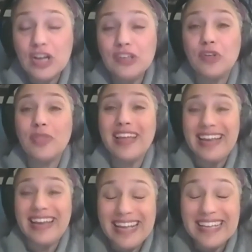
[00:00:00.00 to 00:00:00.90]
so that
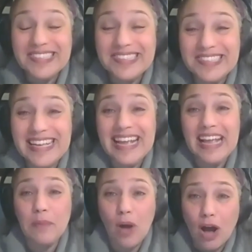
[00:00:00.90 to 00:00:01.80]
he can sneak him